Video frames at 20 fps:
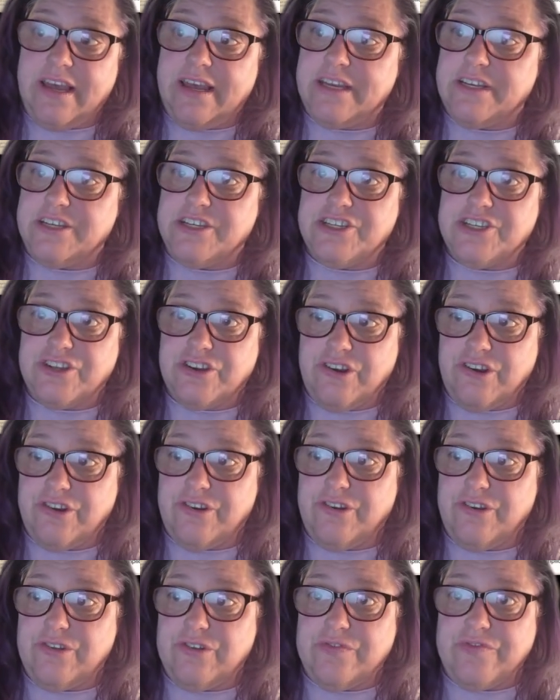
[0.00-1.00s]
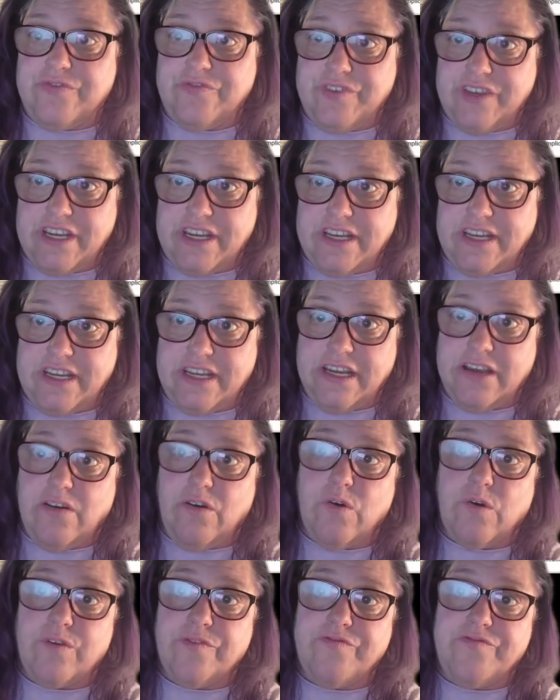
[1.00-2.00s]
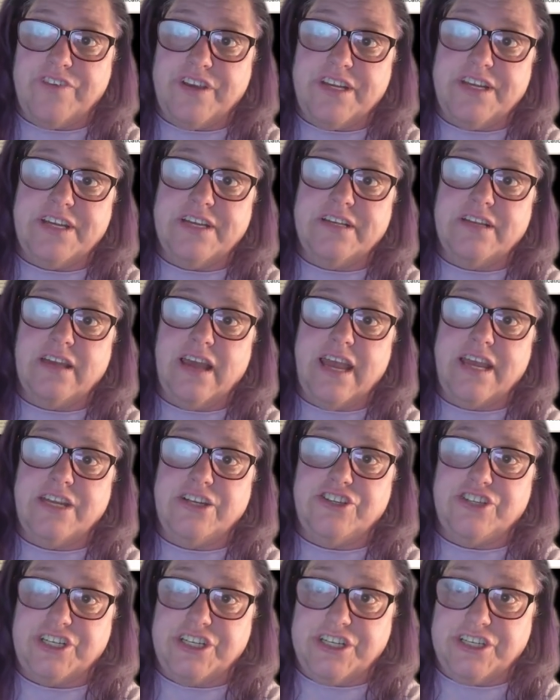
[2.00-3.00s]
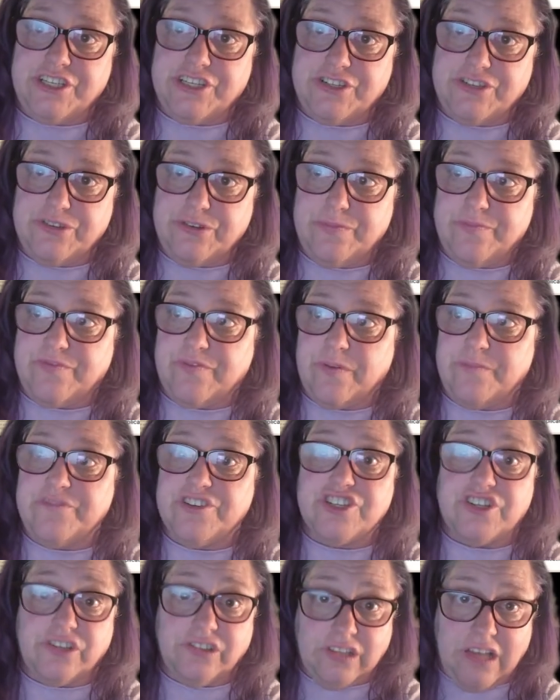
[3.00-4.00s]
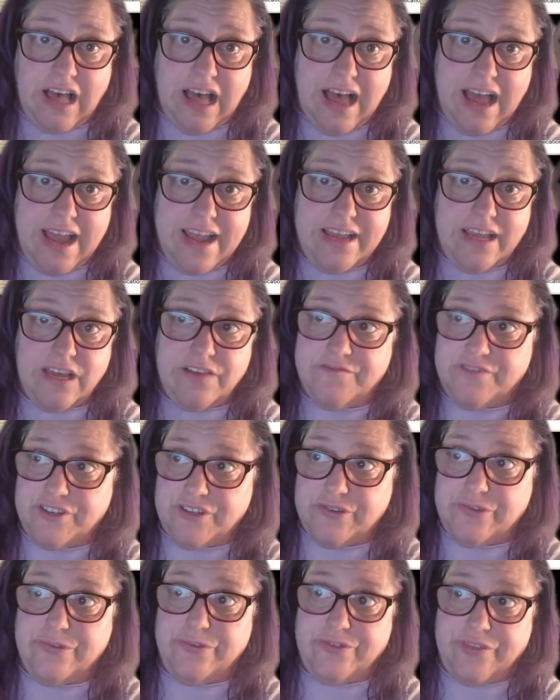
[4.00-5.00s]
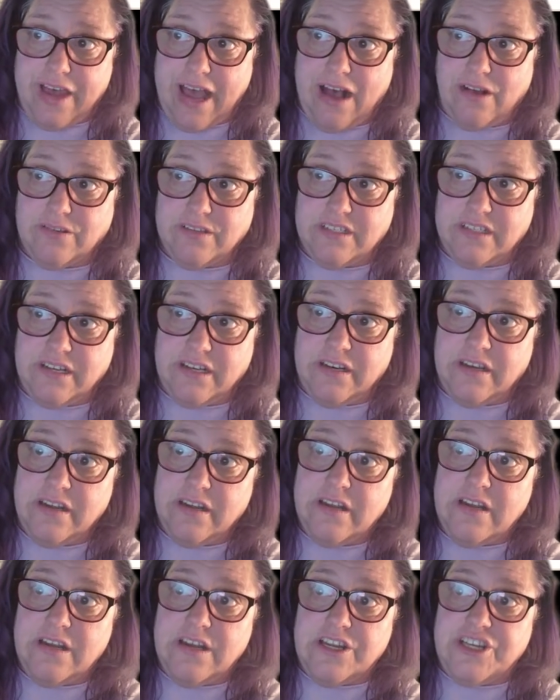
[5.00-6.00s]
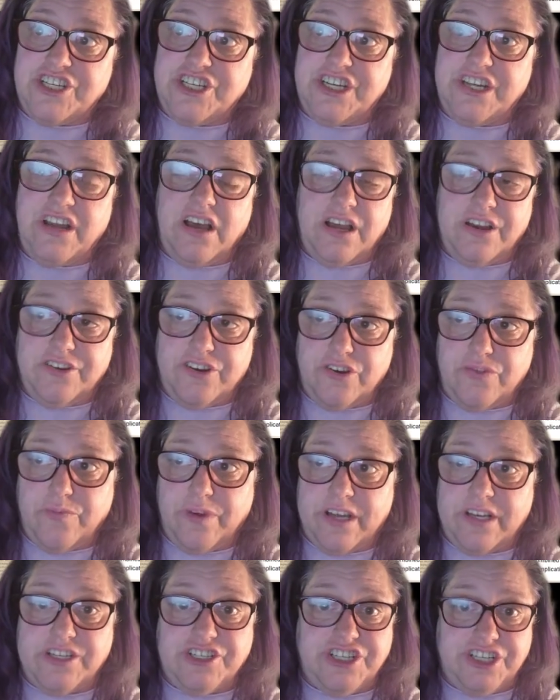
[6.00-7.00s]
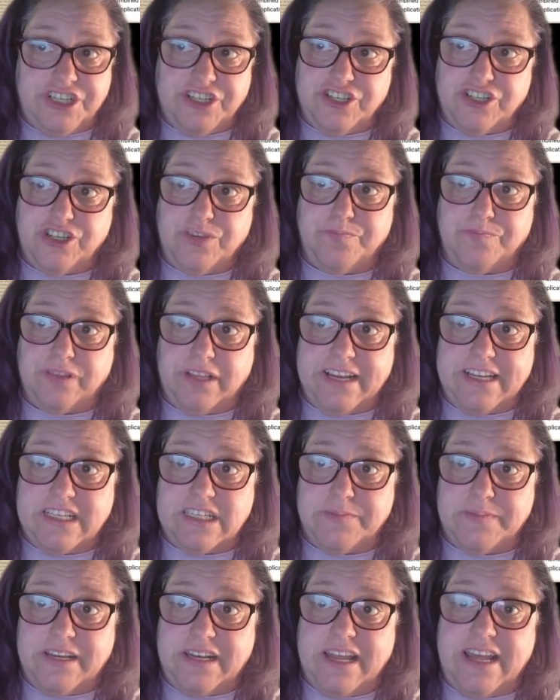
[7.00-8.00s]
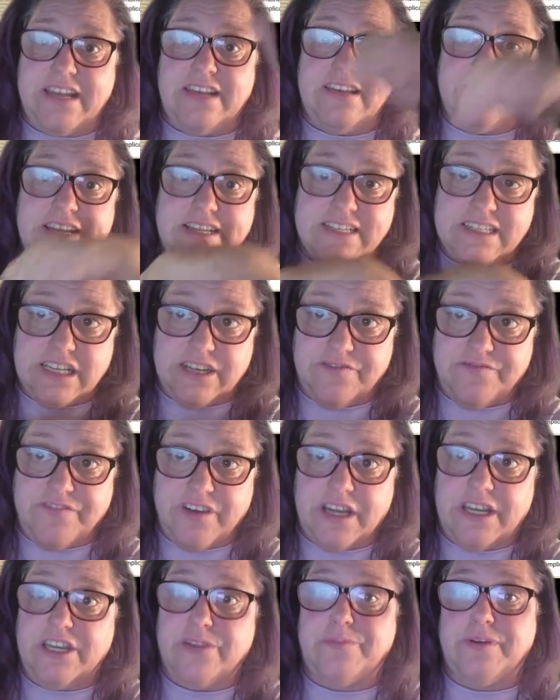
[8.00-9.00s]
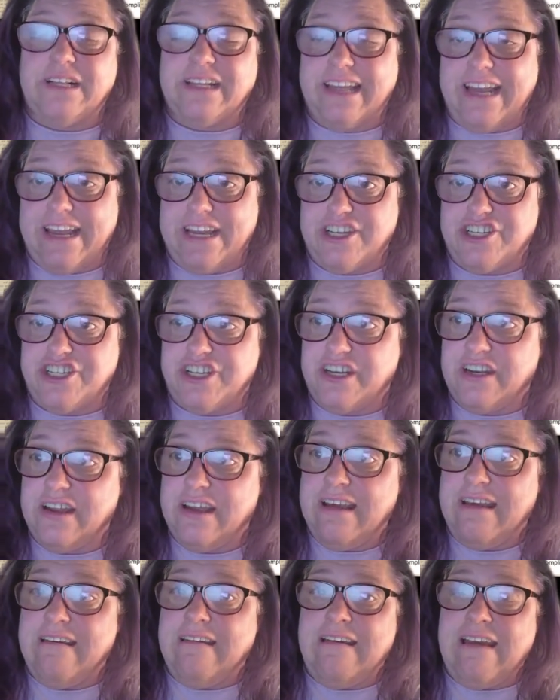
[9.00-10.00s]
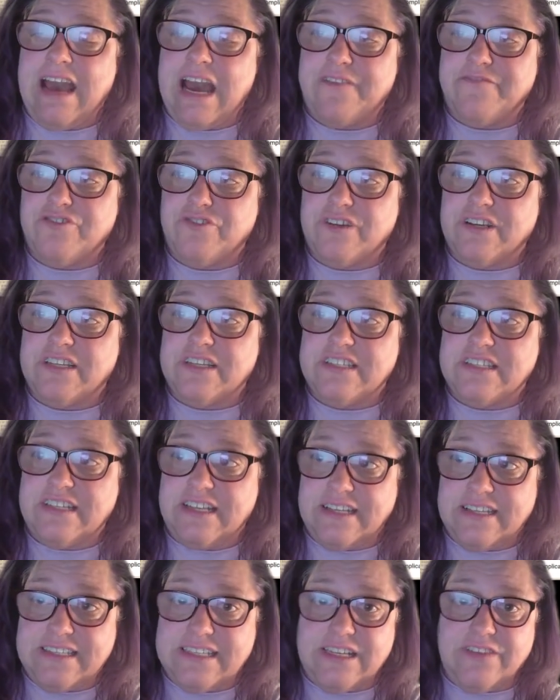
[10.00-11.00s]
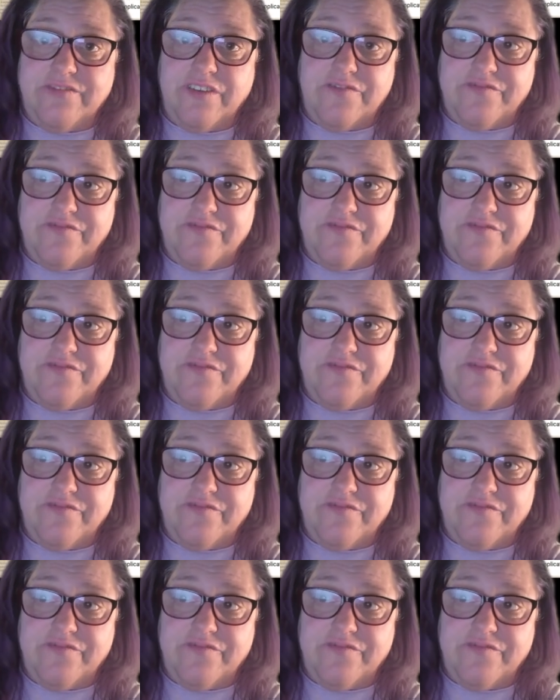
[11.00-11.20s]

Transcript: internal feeding or feeding a G-tube from July of 2000. She underwent G-tube placement and Nissen fundification after extensive